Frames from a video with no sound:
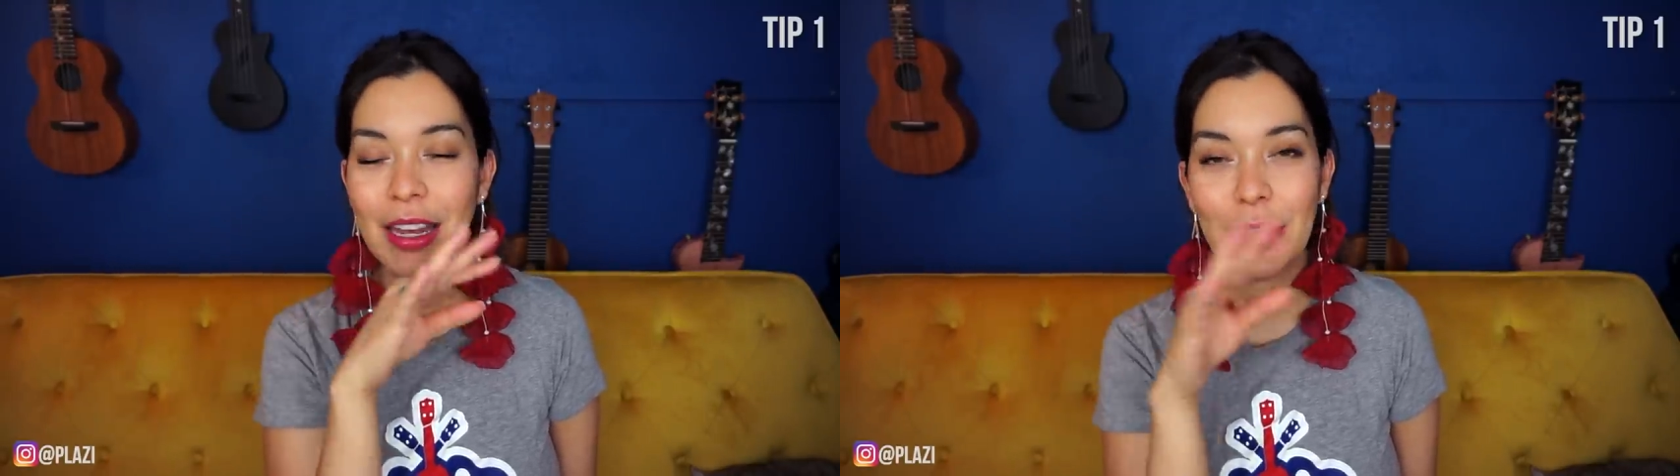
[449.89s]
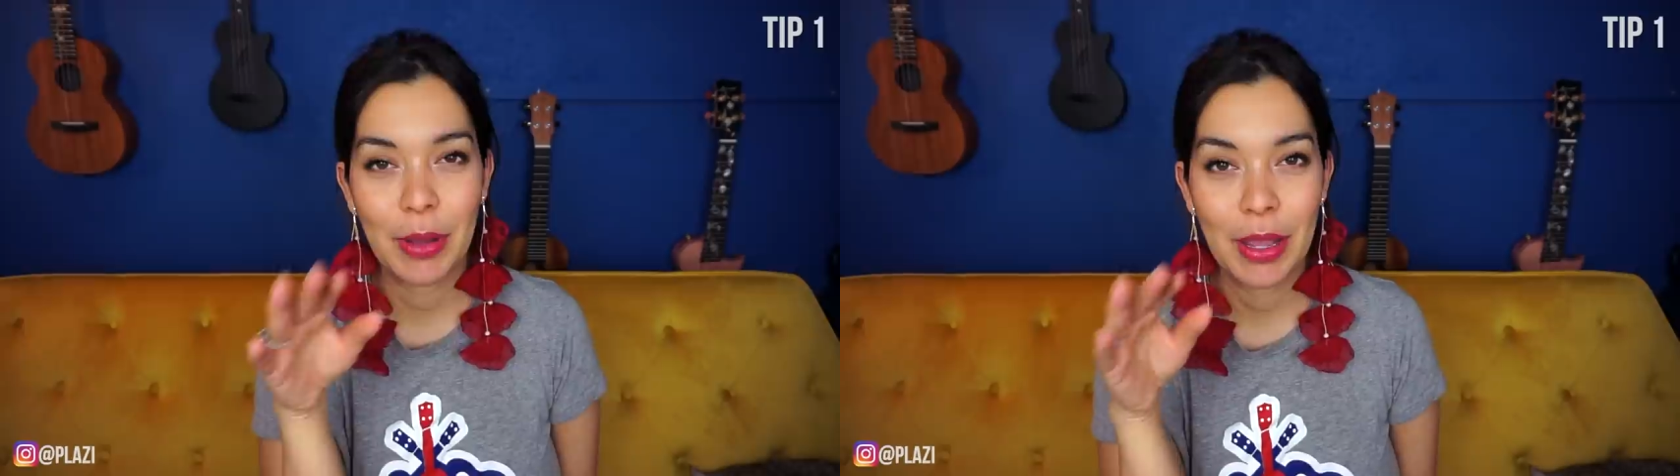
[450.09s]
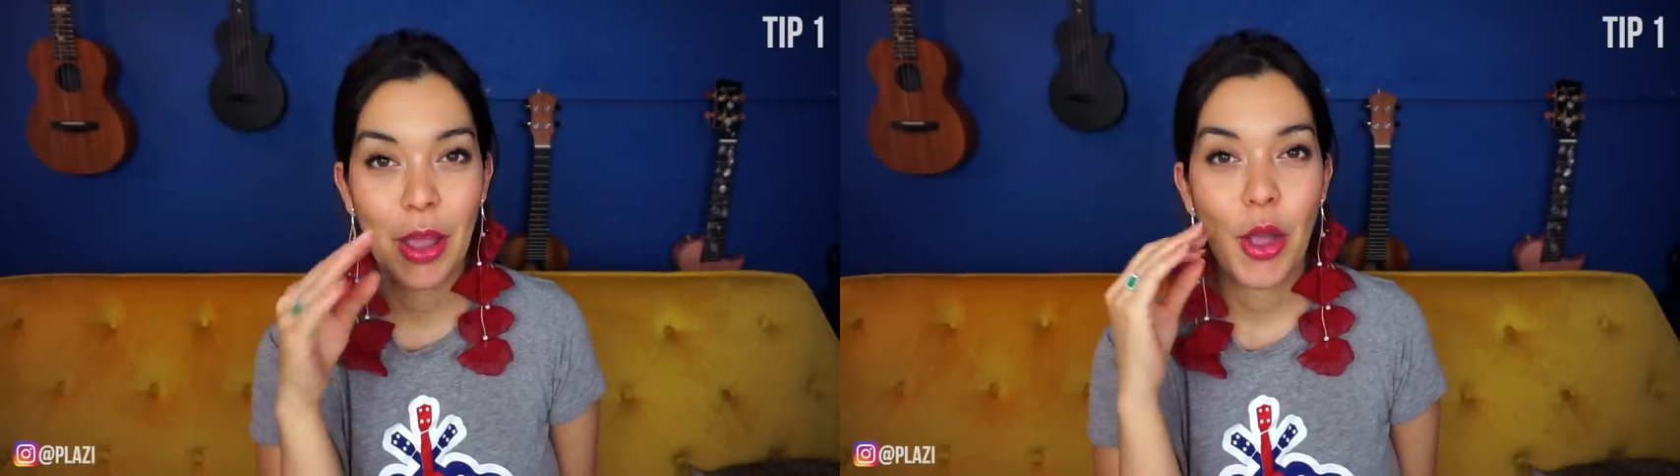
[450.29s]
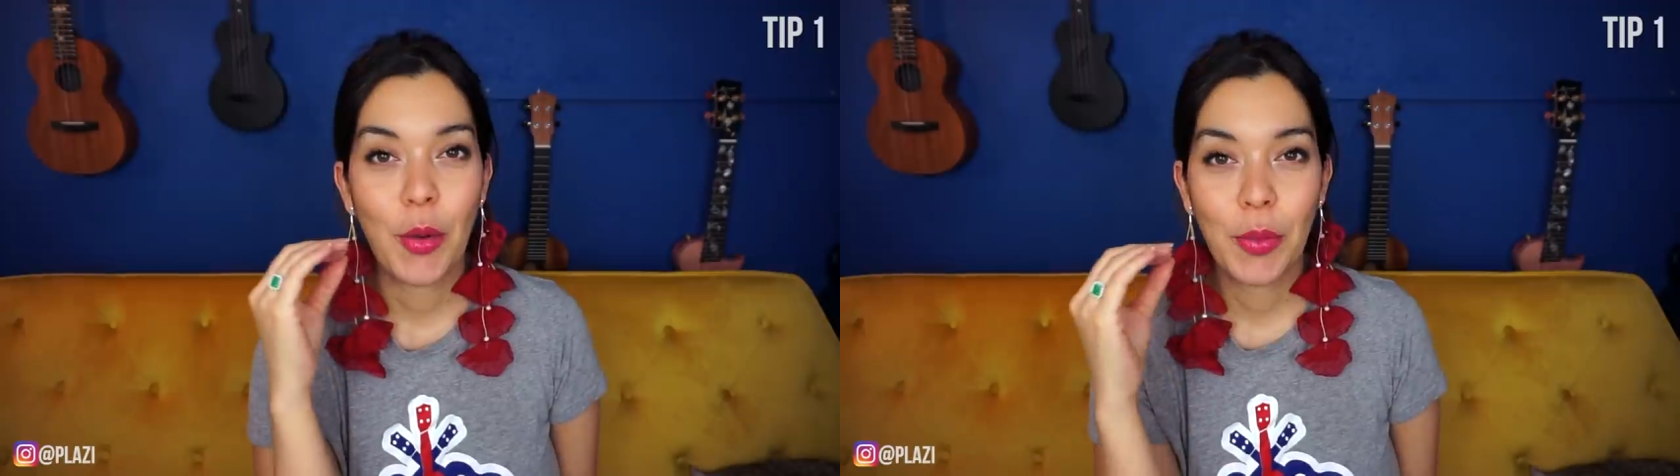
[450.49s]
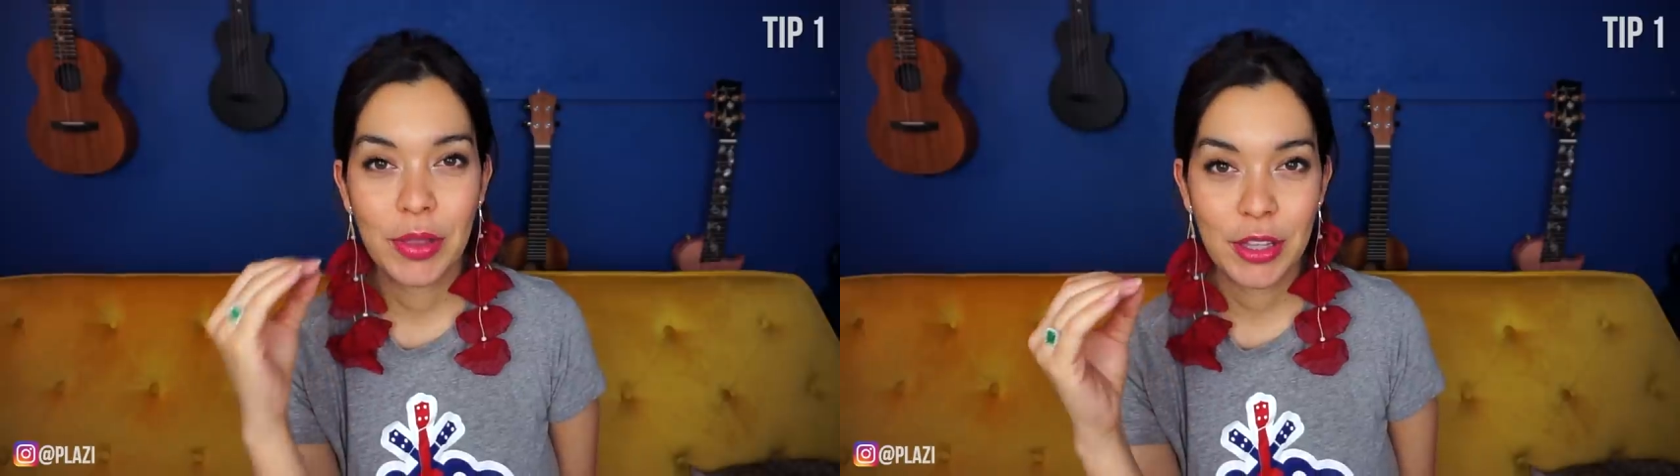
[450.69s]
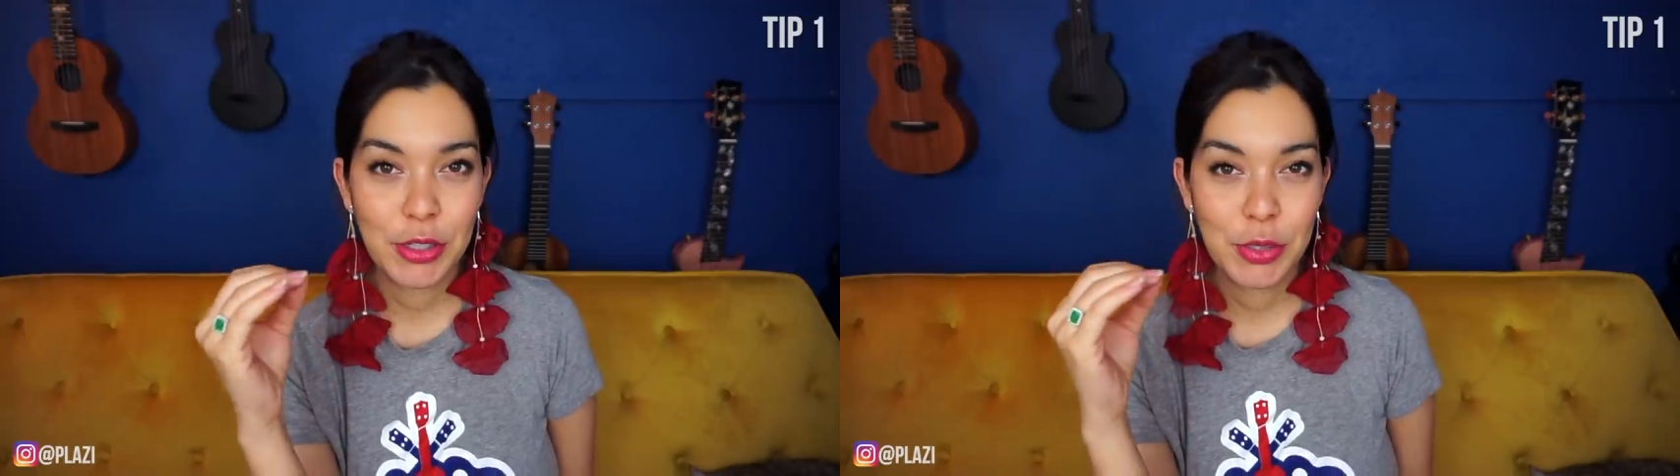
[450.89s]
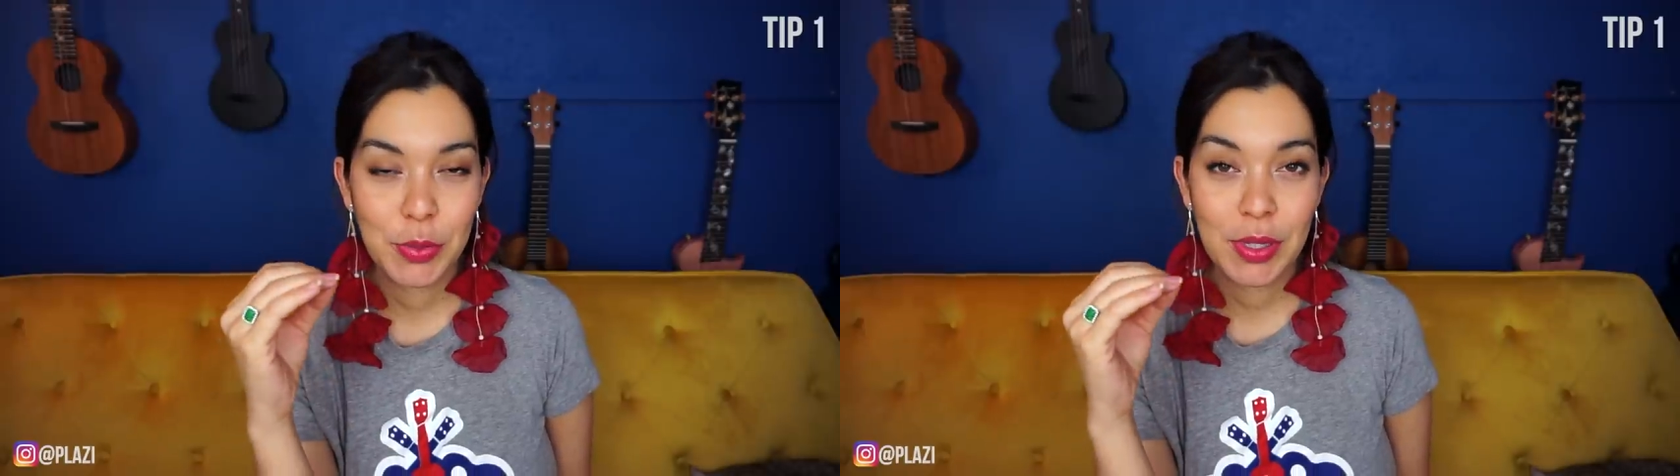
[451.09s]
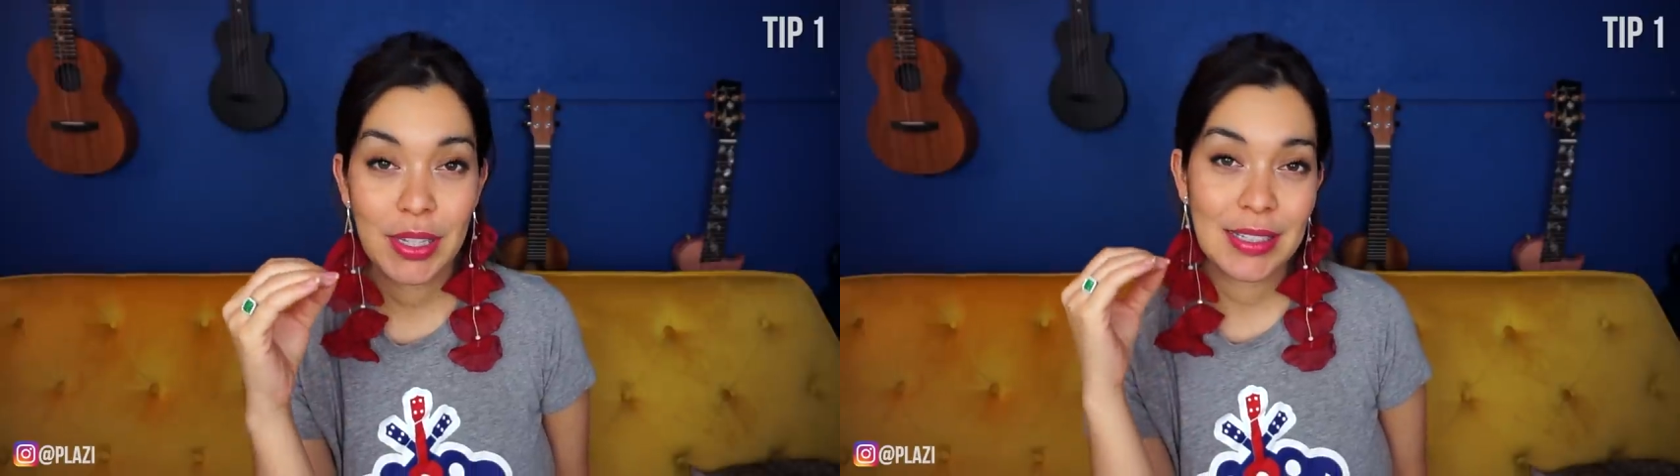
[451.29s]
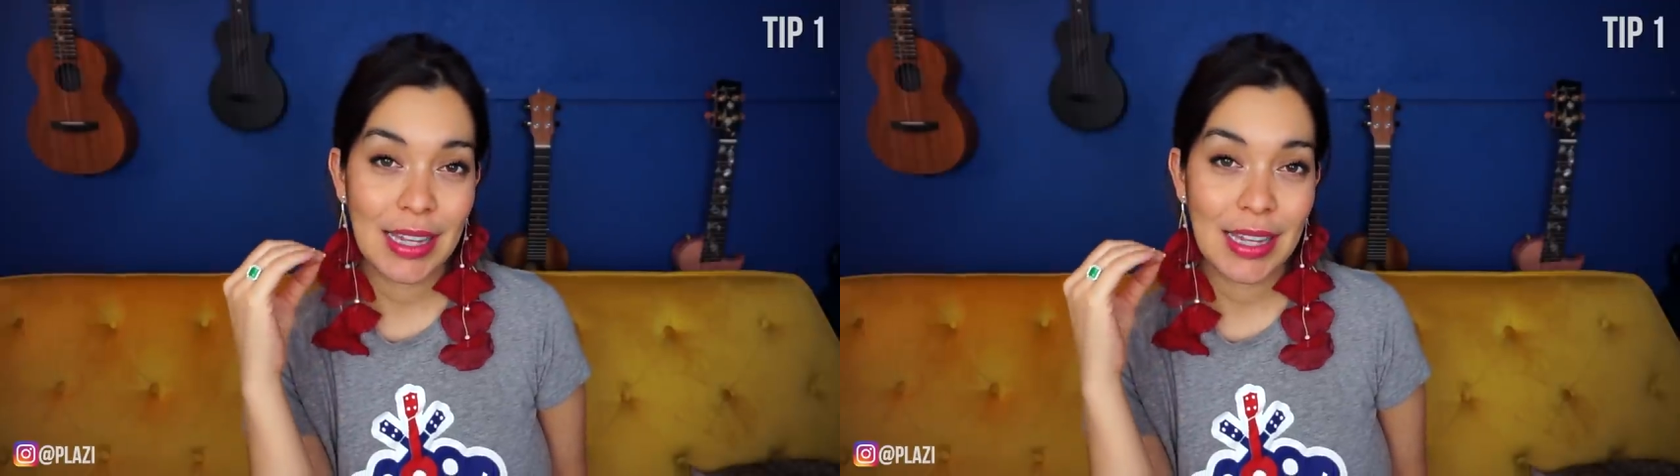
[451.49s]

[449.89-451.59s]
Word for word: Anyway, what they're doing is